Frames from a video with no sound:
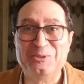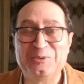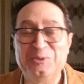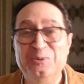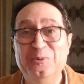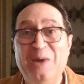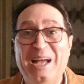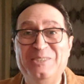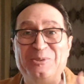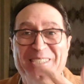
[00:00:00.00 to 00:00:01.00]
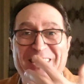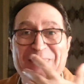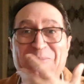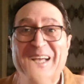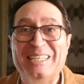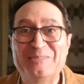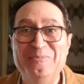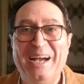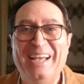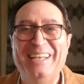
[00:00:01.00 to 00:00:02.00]
of you, and you see my
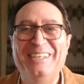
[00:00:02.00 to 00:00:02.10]
smile.